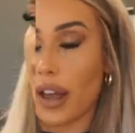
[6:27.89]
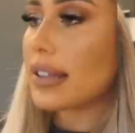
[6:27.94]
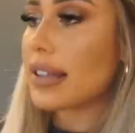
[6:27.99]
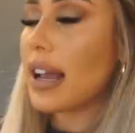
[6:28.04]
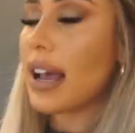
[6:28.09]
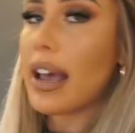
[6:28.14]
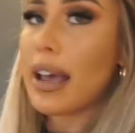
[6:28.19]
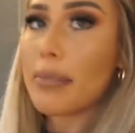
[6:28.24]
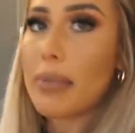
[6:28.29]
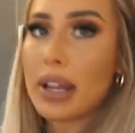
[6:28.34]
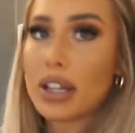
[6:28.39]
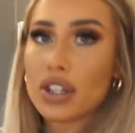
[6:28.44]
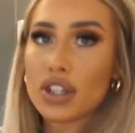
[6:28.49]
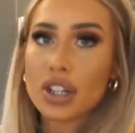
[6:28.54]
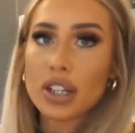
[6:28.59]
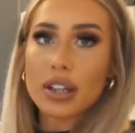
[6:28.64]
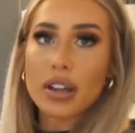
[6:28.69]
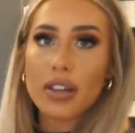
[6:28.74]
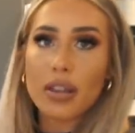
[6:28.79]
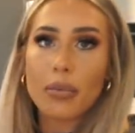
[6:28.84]
Since I
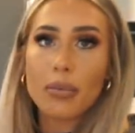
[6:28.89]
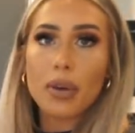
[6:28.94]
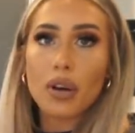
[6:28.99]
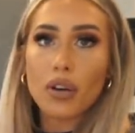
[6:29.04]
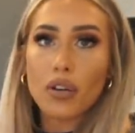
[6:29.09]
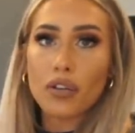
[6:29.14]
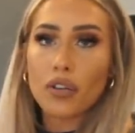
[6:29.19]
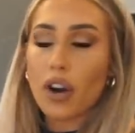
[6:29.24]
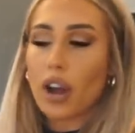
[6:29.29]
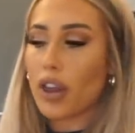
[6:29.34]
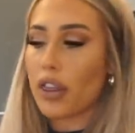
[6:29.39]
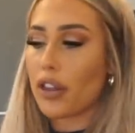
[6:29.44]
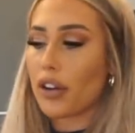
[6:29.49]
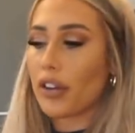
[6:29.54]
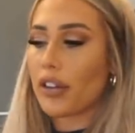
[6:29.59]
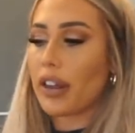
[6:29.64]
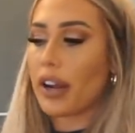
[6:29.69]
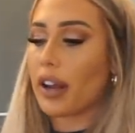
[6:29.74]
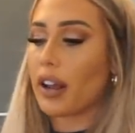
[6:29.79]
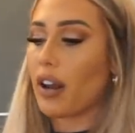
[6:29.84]
mentioned the milk frother
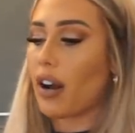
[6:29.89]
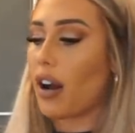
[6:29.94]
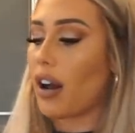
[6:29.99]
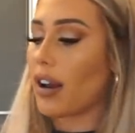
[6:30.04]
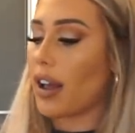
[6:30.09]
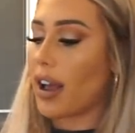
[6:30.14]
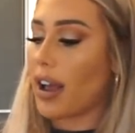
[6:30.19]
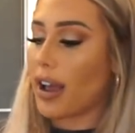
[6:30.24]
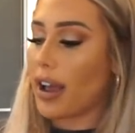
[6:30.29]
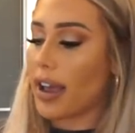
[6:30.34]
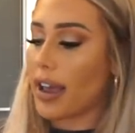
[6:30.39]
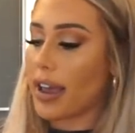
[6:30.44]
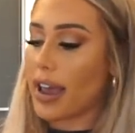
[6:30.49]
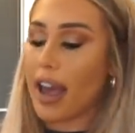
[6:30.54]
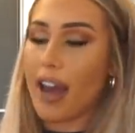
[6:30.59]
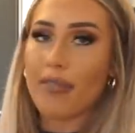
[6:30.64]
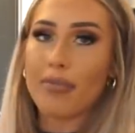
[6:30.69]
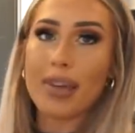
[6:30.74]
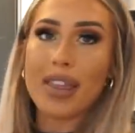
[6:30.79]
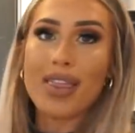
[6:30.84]
that I got, I
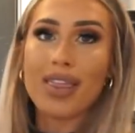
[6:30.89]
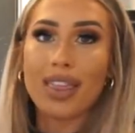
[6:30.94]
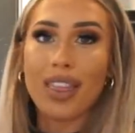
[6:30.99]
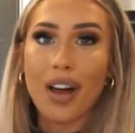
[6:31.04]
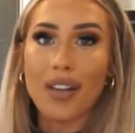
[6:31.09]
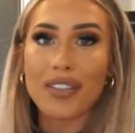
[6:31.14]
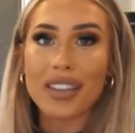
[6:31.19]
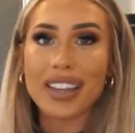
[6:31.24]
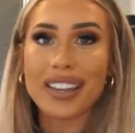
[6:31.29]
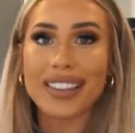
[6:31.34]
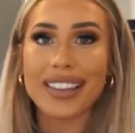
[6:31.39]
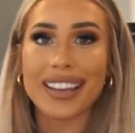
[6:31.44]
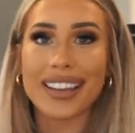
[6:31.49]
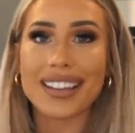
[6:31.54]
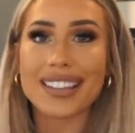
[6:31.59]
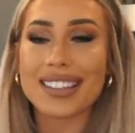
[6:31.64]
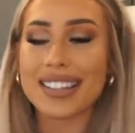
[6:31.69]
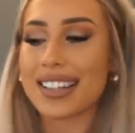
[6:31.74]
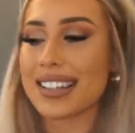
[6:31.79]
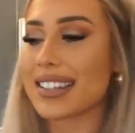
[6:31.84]
have been loving
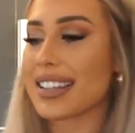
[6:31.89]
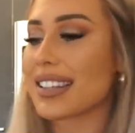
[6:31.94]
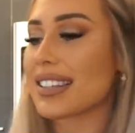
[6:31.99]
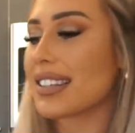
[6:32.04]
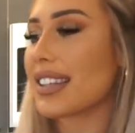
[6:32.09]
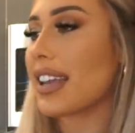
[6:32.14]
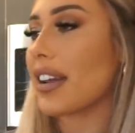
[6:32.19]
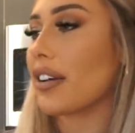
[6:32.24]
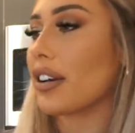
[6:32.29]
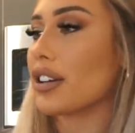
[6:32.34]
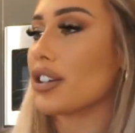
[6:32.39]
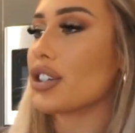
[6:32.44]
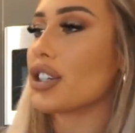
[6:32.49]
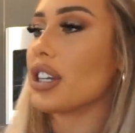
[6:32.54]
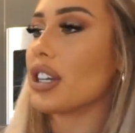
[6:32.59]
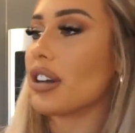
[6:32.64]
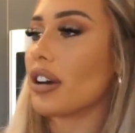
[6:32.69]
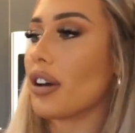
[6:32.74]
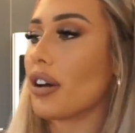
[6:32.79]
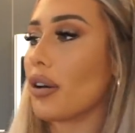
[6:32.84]
this. This is the
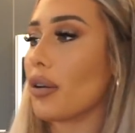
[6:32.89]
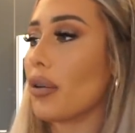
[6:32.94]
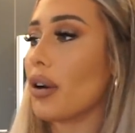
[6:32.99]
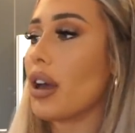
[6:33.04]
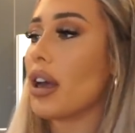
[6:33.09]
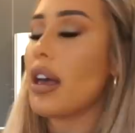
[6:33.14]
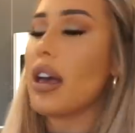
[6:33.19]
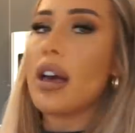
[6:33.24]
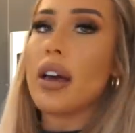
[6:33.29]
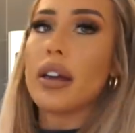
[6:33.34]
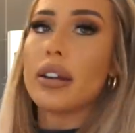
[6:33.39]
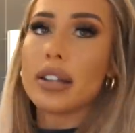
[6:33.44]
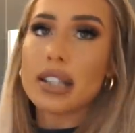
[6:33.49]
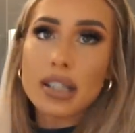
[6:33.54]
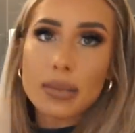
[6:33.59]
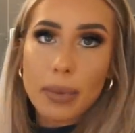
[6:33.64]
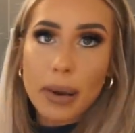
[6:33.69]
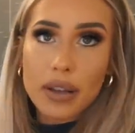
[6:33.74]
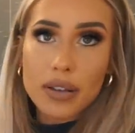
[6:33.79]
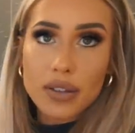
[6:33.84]
Aeroccino
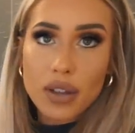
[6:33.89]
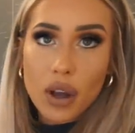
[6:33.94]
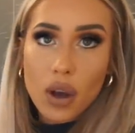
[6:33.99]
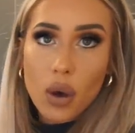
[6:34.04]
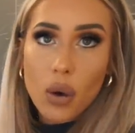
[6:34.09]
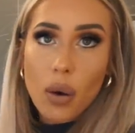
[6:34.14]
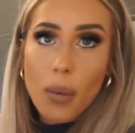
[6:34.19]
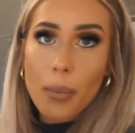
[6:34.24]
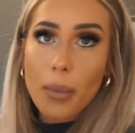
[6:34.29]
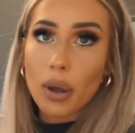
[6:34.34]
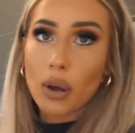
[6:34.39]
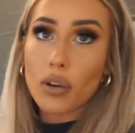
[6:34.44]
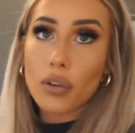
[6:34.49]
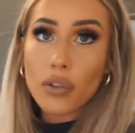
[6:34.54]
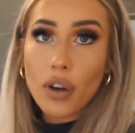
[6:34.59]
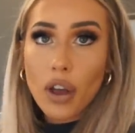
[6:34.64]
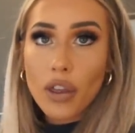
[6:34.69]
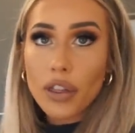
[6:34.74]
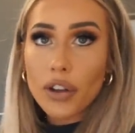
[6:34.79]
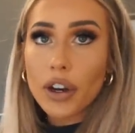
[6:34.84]
Nespresso milk
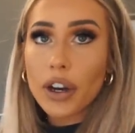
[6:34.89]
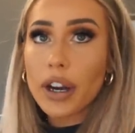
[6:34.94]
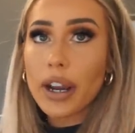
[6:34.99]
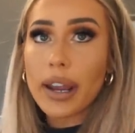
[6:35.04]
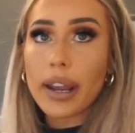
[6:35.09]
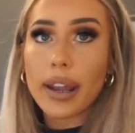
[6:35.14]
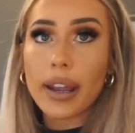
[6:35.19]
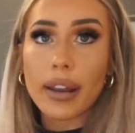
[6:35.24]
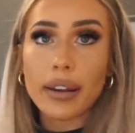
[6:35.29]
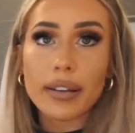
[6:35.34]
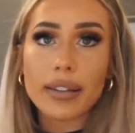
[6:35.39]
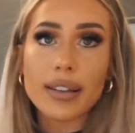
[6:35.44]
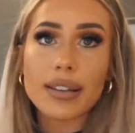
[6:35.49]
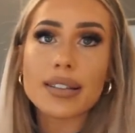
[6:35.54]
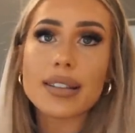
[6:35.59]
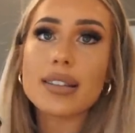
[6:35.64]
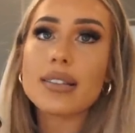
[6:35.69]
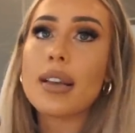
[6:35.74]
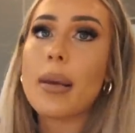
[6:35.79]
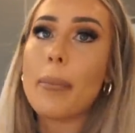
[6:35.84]
frother and this
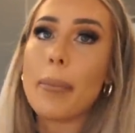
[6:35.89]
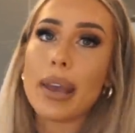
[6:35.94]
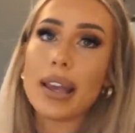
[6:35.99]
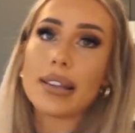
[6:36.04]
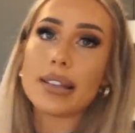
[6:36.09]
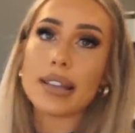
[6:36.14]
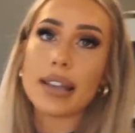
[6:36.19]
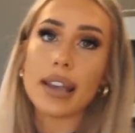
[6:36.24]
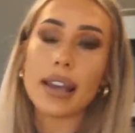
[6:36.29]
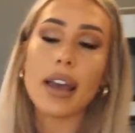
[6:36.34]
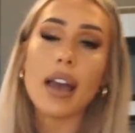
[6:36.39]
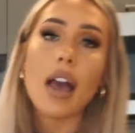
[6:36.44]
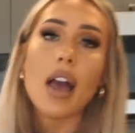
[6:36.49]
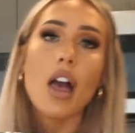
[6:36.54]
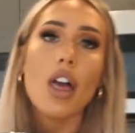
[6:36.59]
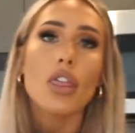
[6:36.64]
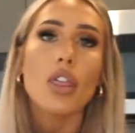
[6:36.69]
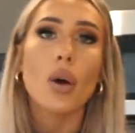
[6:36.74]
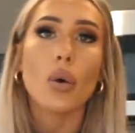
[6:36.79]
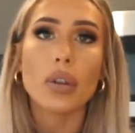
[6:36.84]
is amazing.
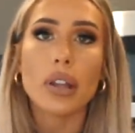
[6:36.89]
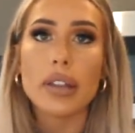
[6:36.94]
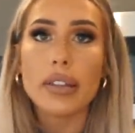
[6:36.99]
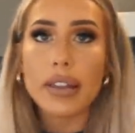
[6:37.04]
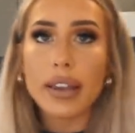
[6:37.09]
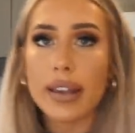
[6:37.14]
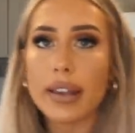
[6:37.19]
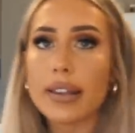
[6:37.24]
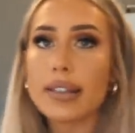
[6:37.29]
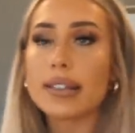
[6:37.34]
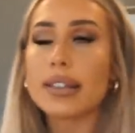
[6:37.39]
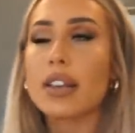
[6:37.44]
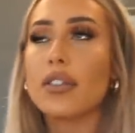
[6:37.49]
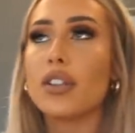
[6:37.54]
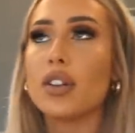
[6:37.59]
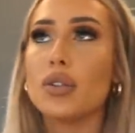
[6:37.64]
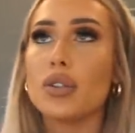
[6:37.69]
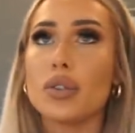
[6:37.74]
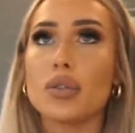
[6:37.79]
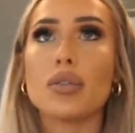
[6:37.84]
The only thing is if
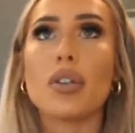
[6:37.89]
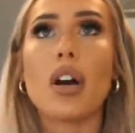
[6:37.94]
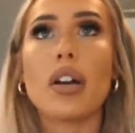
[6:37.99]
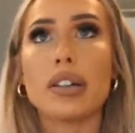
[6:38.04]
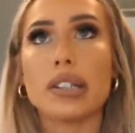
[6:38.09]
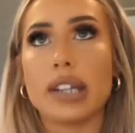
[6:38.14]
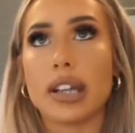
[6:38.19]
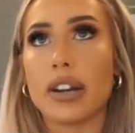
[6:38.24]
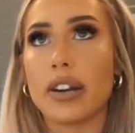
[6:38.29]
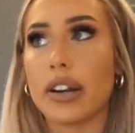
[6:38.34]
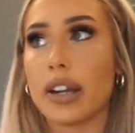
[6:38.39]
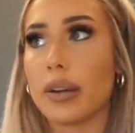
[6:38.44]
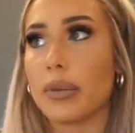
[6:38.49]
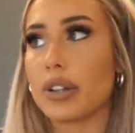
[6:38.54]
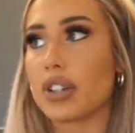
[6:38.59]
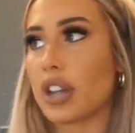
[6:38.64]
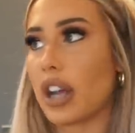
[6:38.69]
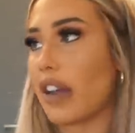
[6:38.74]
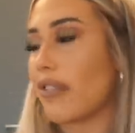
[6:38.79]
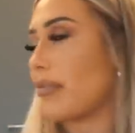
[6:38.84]
you do non-dairy,
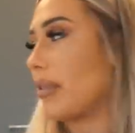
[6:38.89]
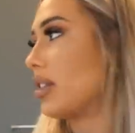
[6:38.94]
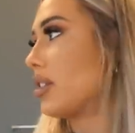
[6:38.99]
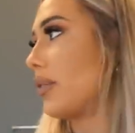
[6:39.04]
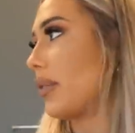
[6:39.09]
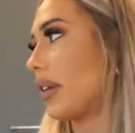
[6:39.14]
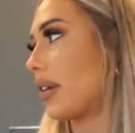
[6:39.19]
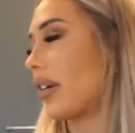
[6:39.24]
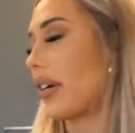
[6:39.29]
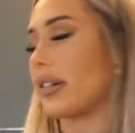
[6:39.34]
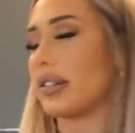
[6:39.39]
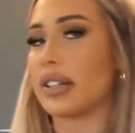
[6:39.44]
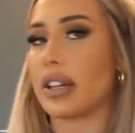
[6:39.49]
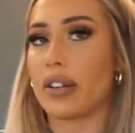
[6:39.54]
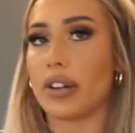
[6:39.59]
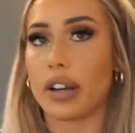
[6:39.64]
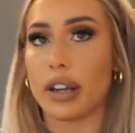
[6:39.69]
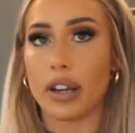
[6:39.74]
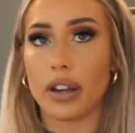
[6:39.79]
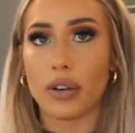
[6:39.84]
which I've been doing
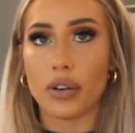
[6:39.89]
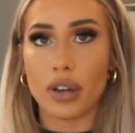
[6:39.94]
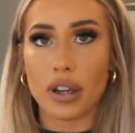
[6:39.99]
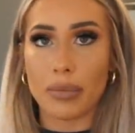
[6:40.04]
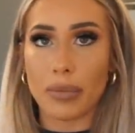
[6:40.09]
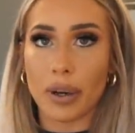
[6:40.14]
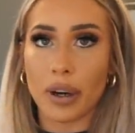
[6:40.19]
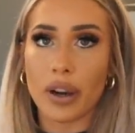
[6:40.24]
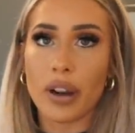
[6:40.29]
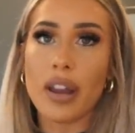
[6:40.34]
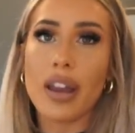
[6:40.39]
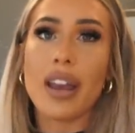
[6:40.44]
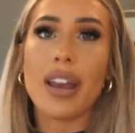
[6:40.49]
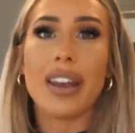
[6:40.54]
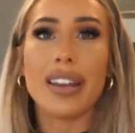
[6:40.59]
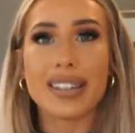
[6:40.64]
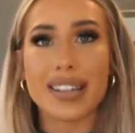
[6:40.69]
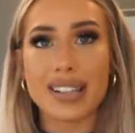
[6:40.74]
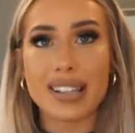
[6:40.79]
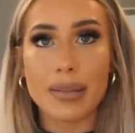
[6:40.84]
non-dairy creamer,
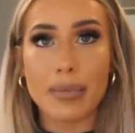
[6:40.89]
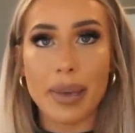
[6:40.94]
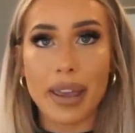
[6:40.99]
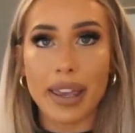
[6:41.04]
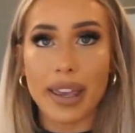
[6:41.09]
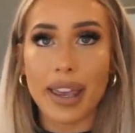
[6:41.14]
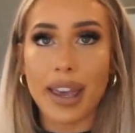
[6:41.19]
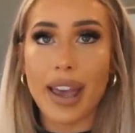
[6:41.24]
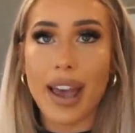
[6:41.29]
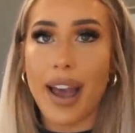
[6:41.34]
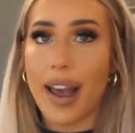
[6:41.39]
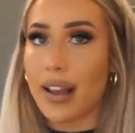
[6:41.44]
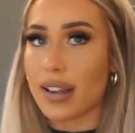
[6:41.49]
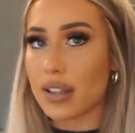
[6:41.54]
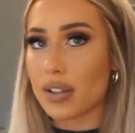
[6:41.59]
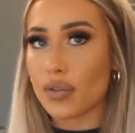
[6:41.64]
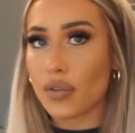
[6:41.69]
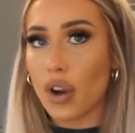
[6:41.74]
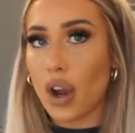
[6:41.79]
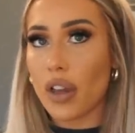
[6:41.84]
it doesn't make it
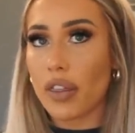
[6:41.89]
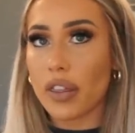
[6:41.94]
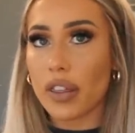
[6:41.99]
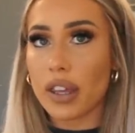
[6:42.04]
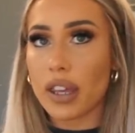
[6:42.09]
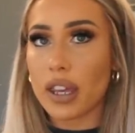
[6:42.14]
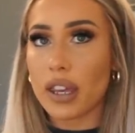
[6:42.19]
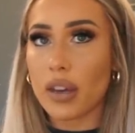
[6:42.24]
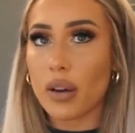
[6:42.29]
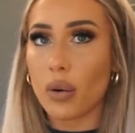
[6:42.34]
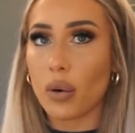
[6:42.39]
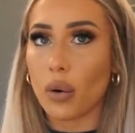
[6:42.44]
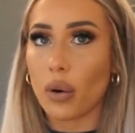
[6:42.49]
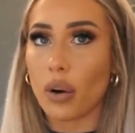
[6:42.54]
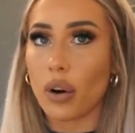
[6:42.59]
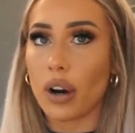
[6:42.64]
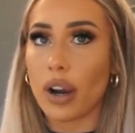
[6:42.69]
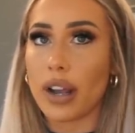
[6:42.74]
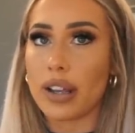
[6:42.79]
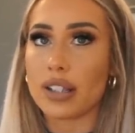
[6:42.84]
as frothy
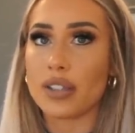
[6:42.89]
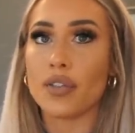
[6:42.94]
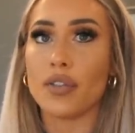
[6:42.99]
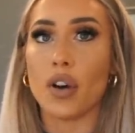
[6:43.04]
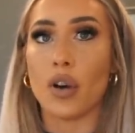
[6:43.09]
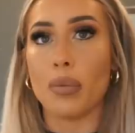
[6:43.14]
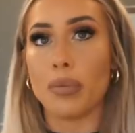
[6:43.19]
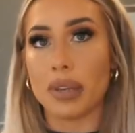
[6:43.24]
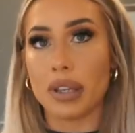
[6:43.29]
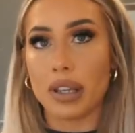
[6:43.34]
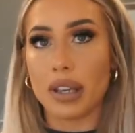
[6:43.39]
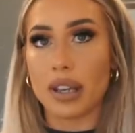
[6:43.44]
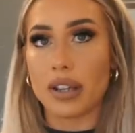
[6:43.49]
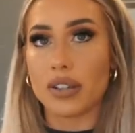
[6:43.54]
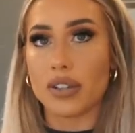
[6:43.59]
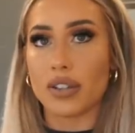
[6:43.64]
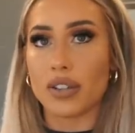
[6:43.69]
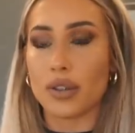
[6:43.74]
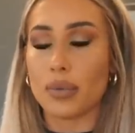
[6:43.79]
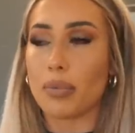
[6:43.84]
or as foamy
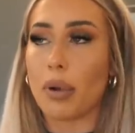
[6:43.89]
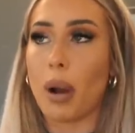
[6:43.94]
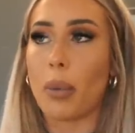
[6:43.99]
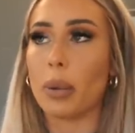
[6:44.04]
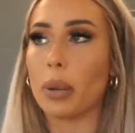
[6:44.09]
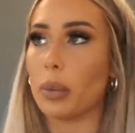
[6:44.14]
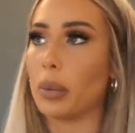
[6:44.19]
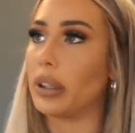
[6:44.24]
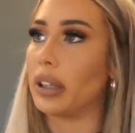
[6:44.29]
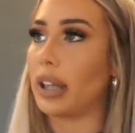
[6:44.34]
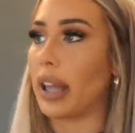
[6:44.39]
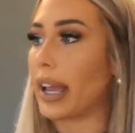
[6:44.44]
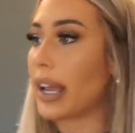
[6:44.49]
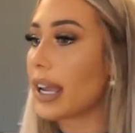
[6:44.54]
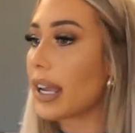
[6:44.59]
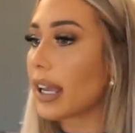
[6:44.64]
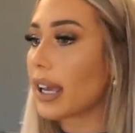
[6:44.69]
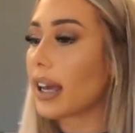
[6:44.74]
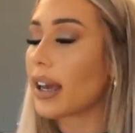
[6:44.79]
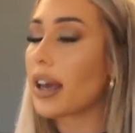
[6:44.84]
as you probably would like.